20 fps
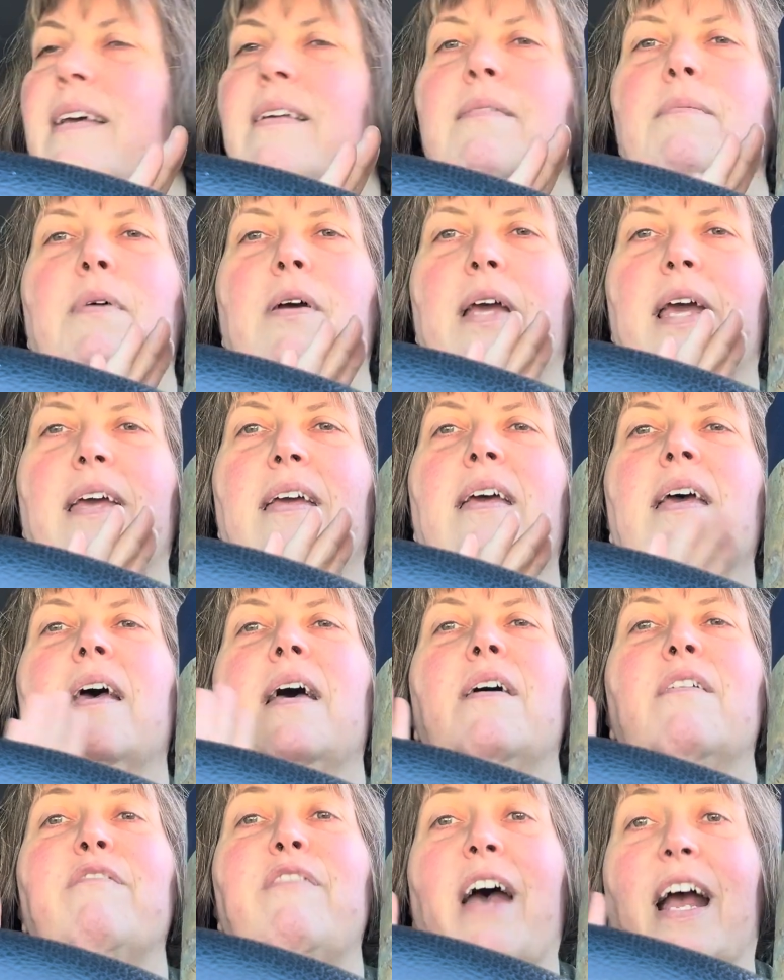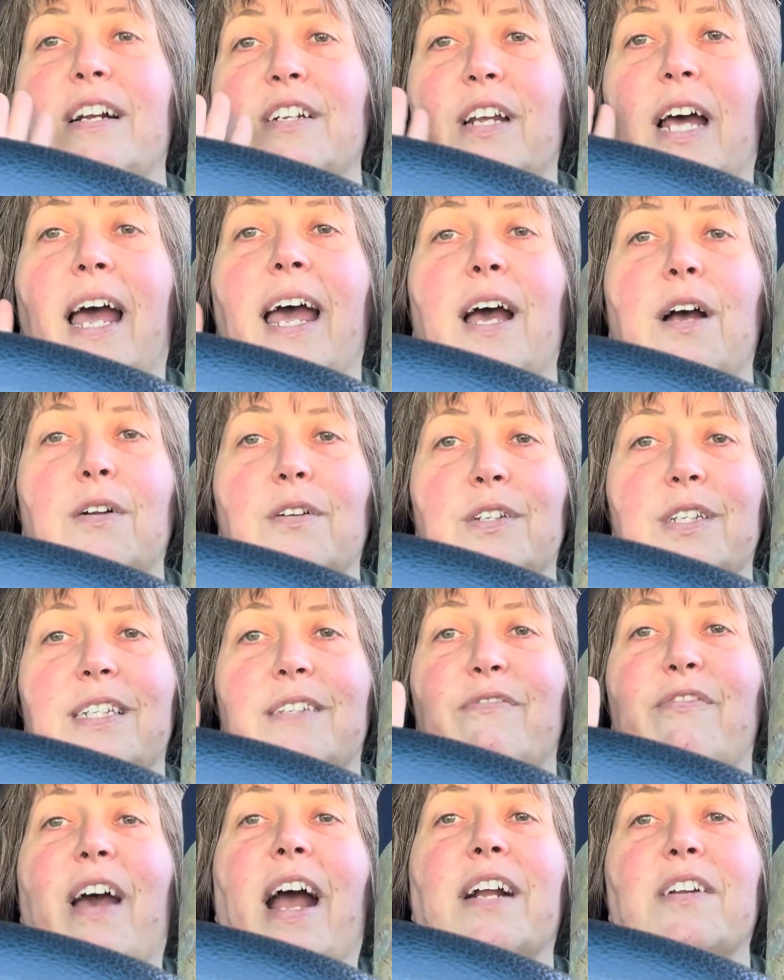Okay, I own
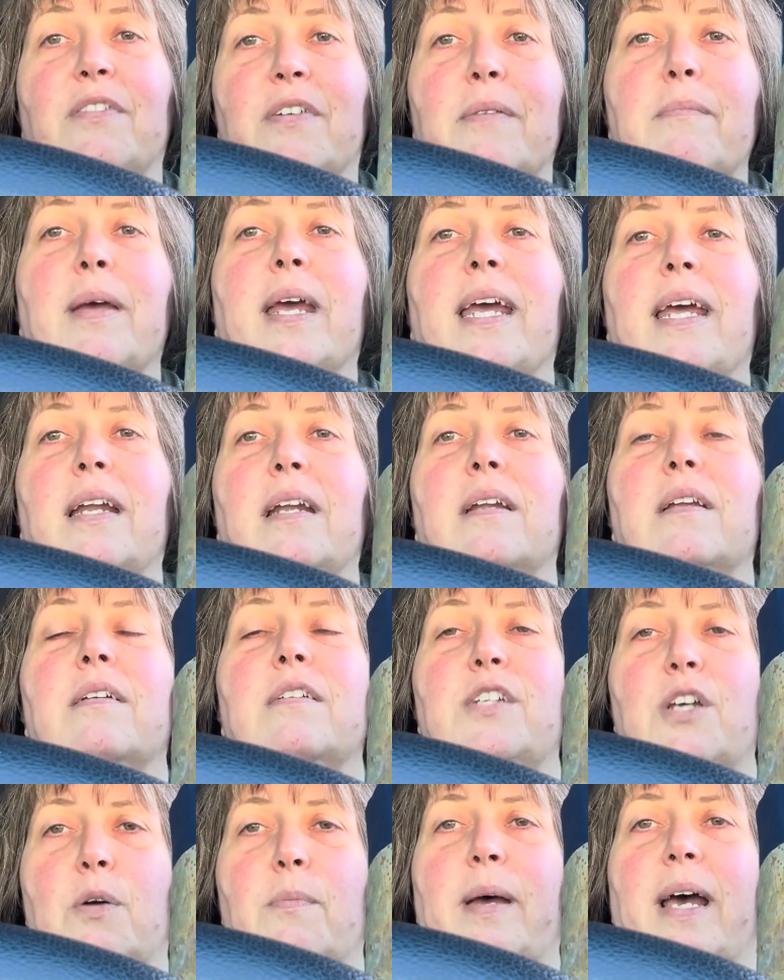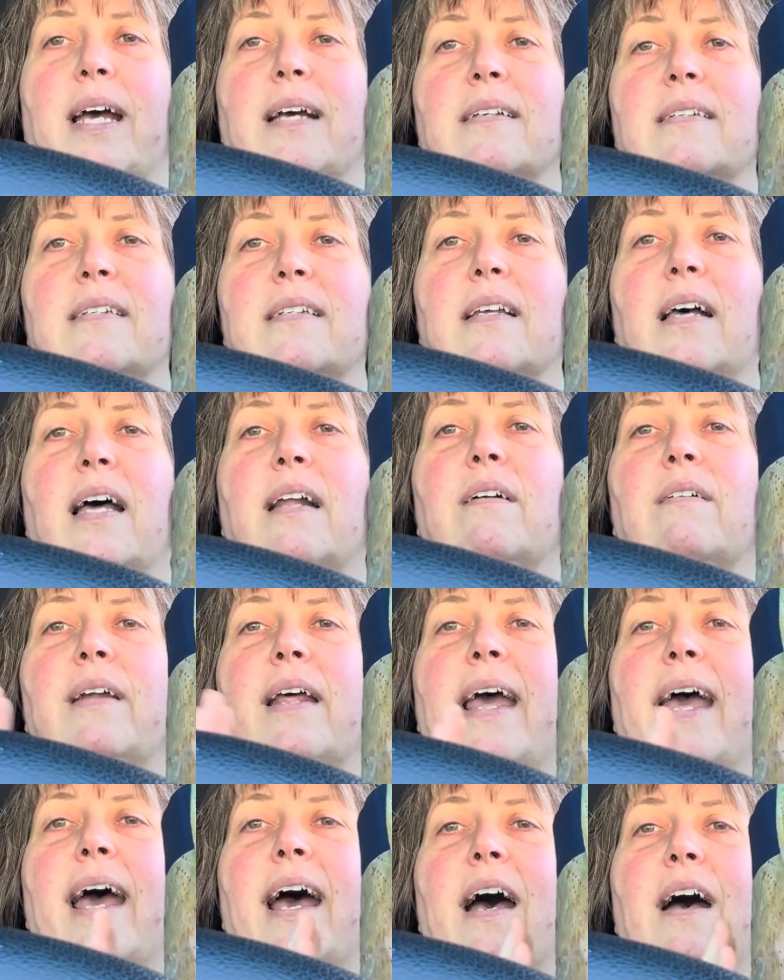factory made tote bags. I don't
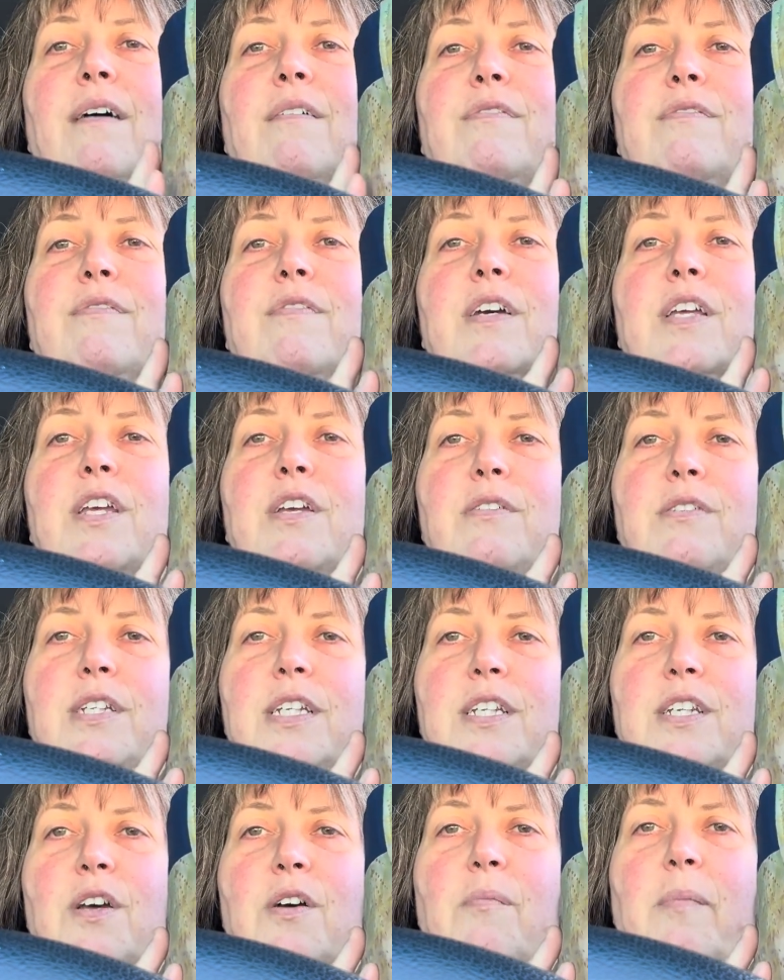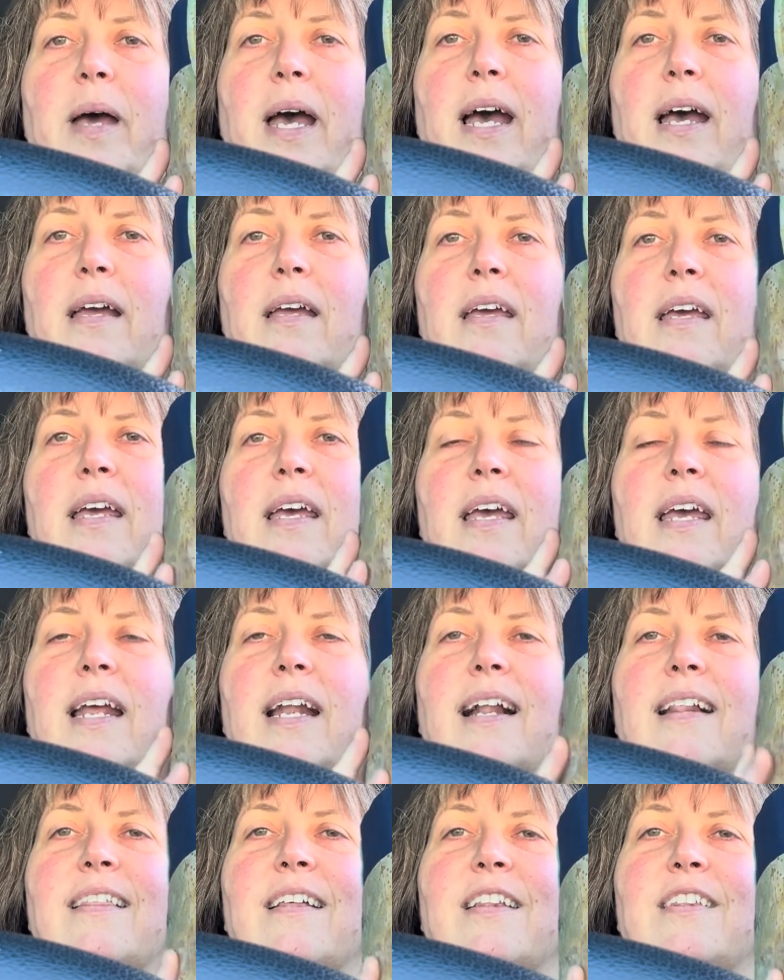have a cutesy tote bag,
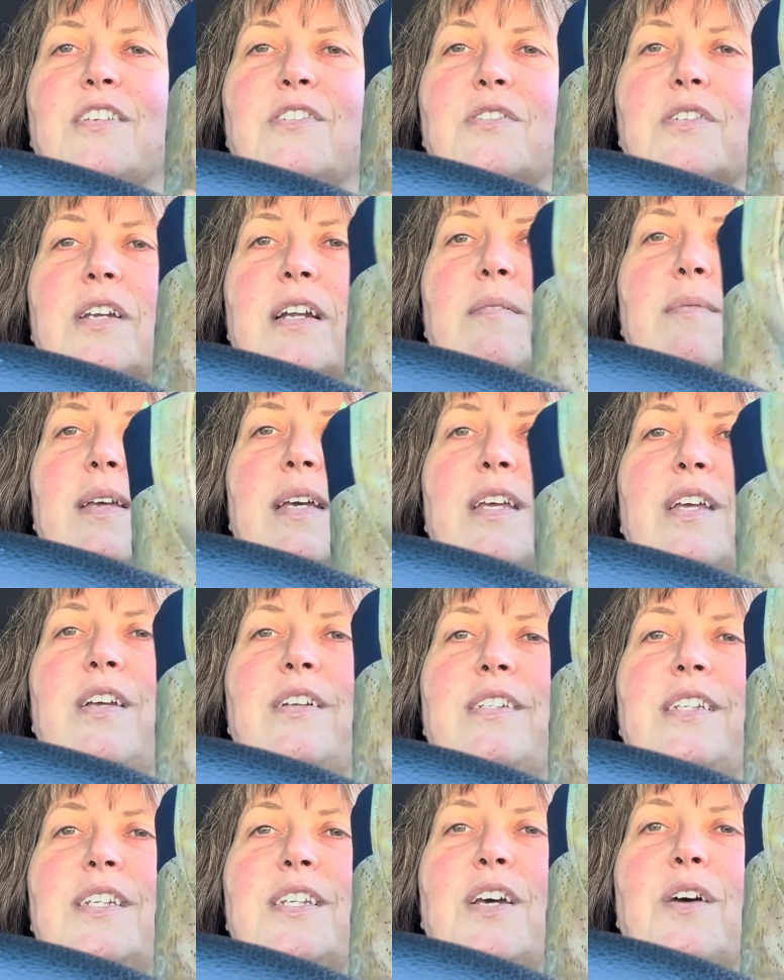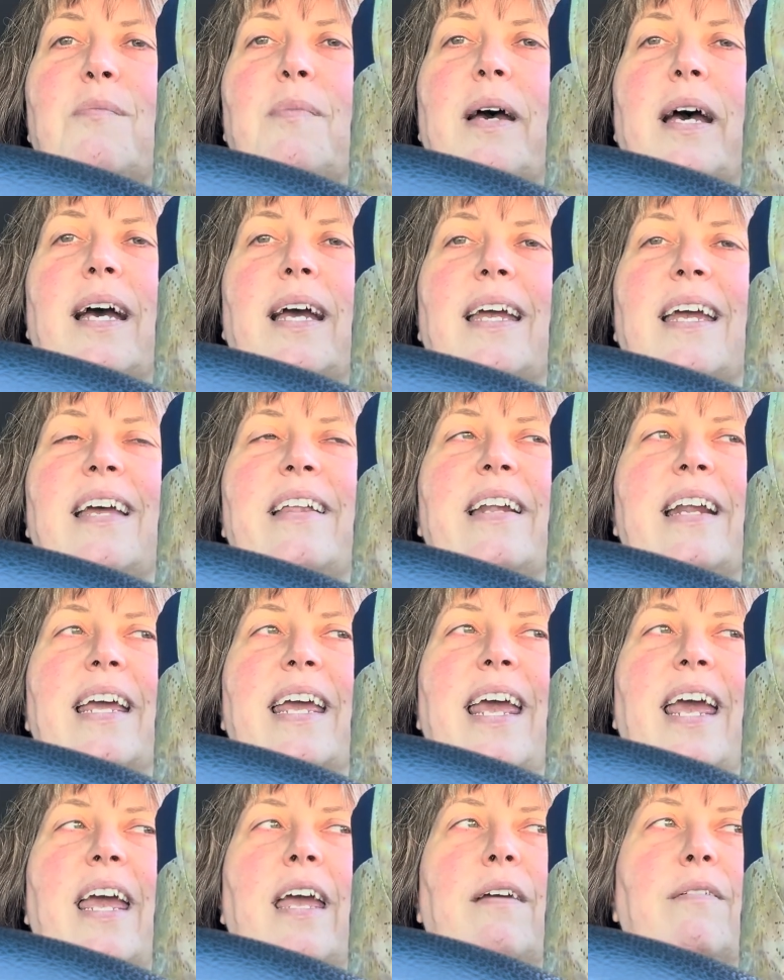and I thought this was going to be a cutesy tote bag, and it
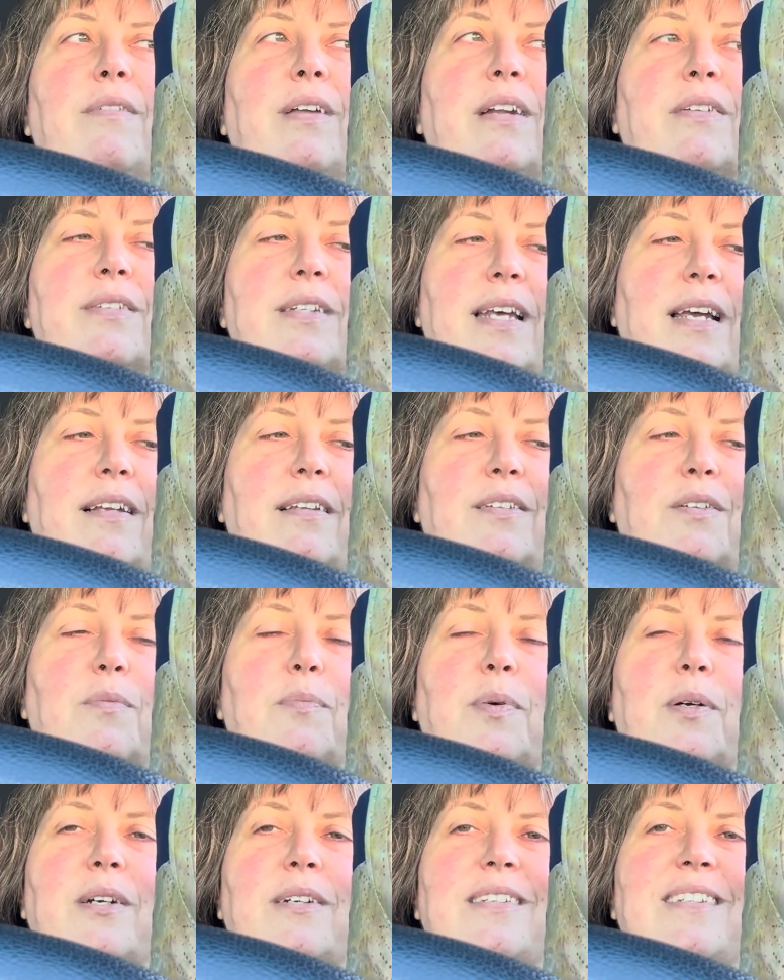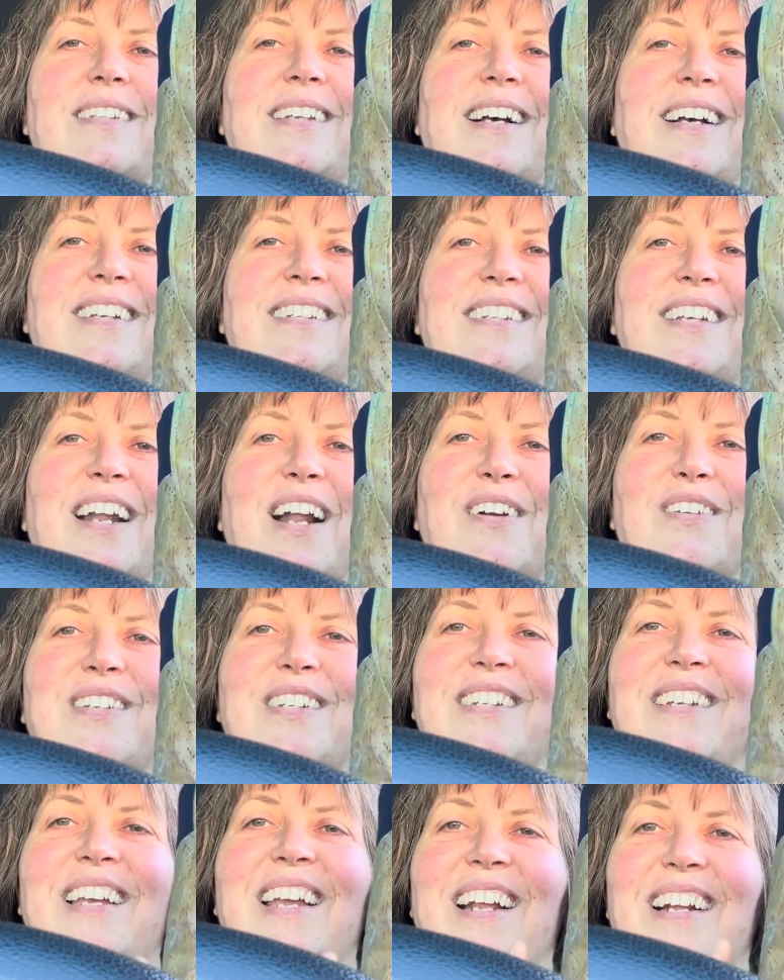came and it was like a little purse size, and I
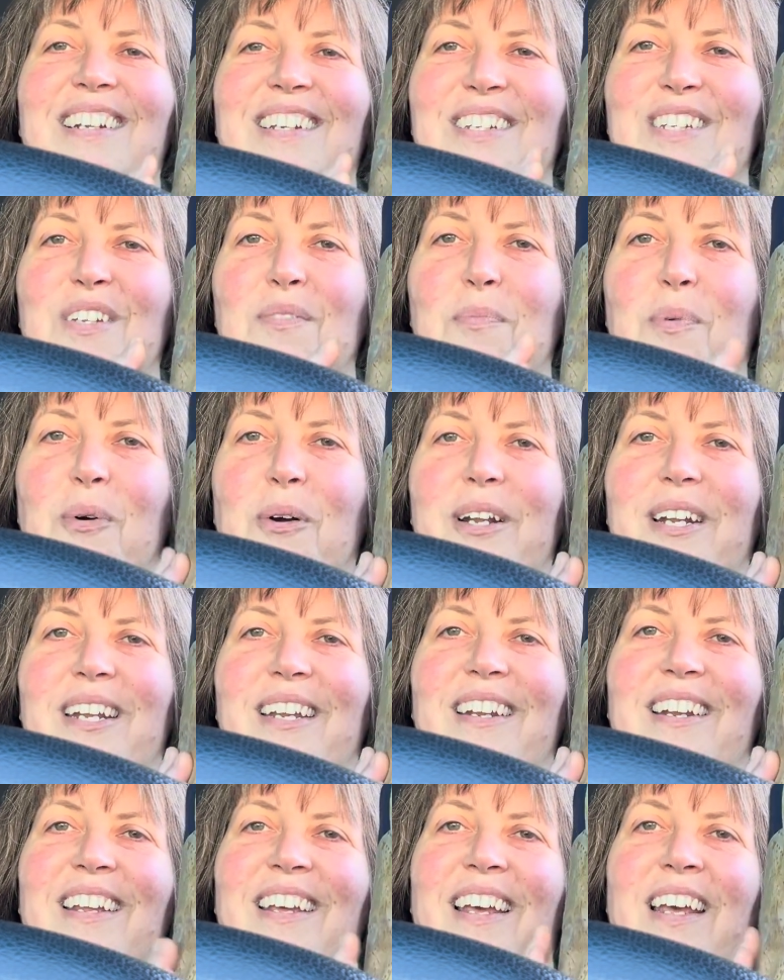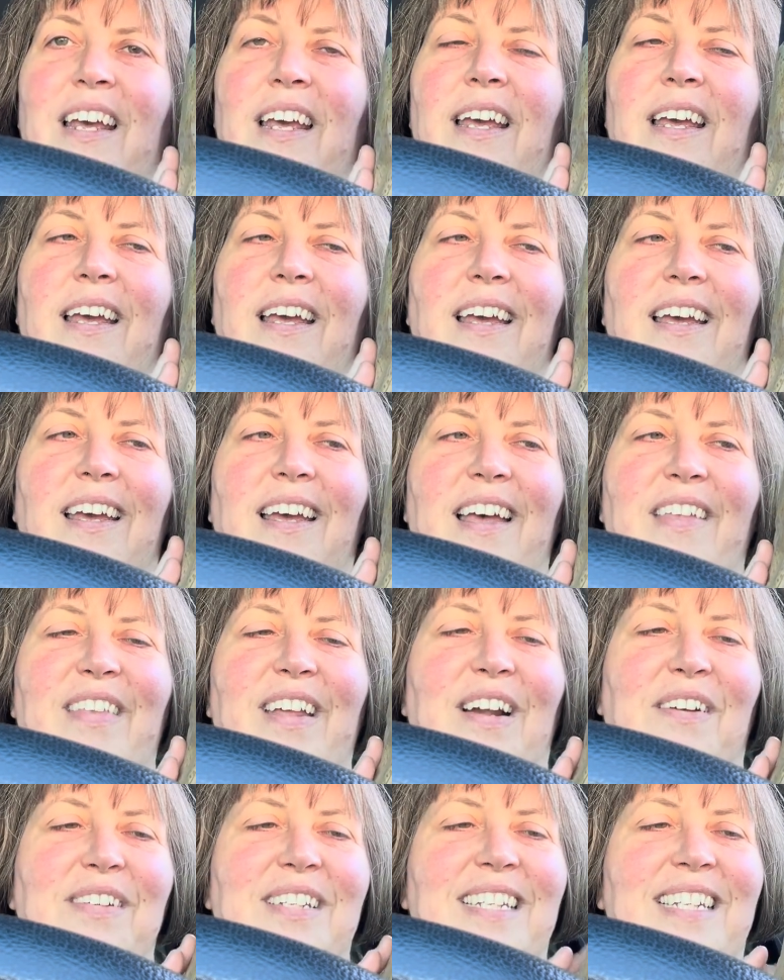was kind of disappointed. And
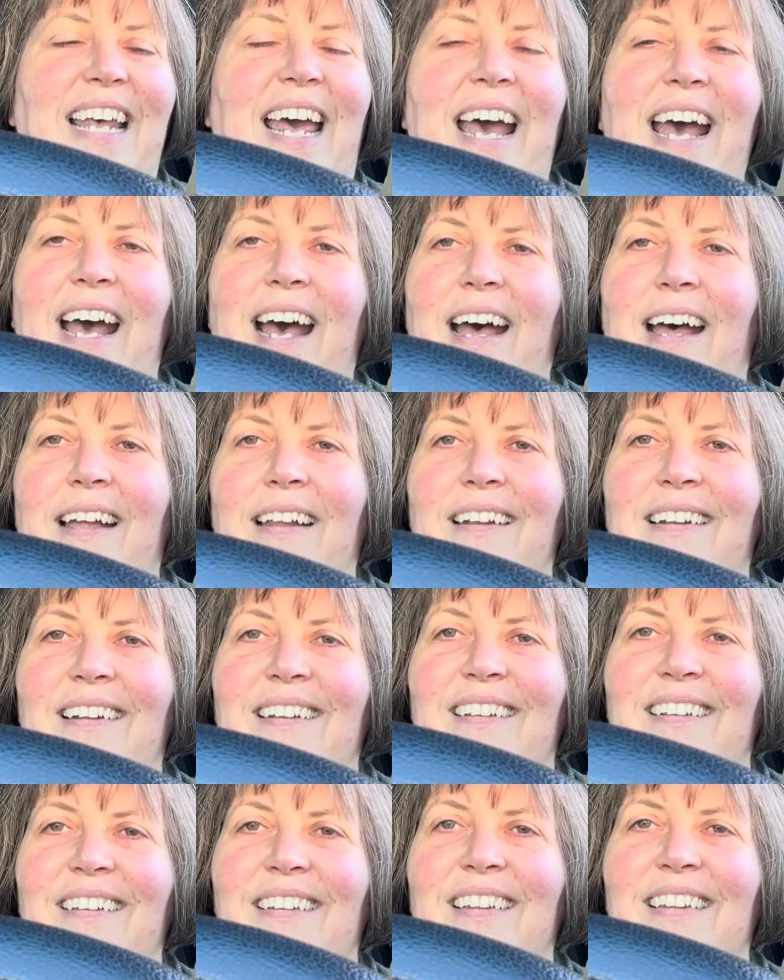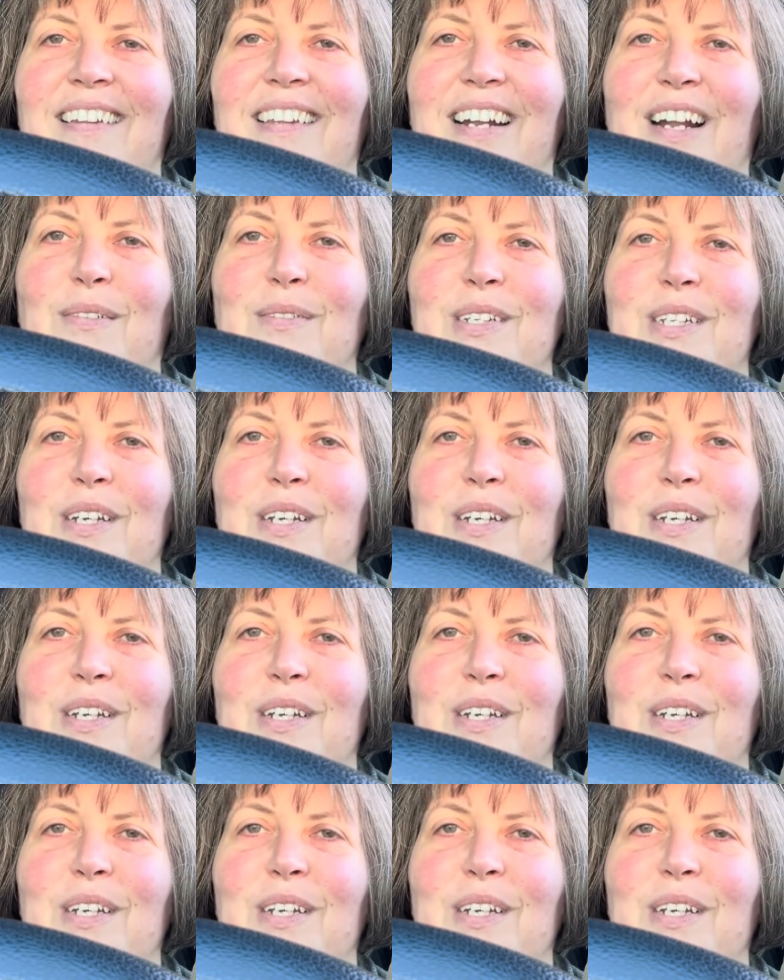then I was sad that